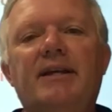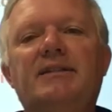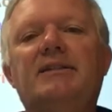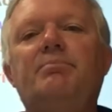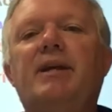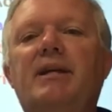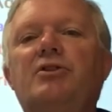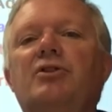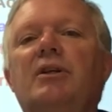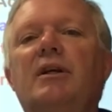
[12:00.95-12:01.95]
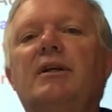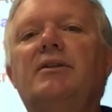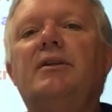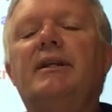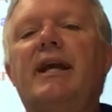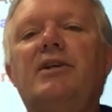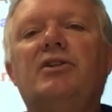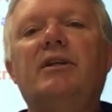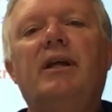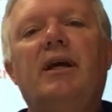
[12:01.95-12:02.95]
a speech to the
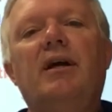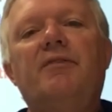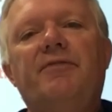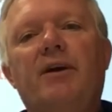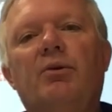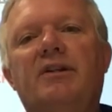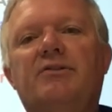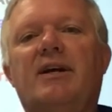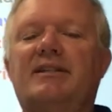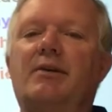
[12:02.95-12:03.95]
nation, a farewell address.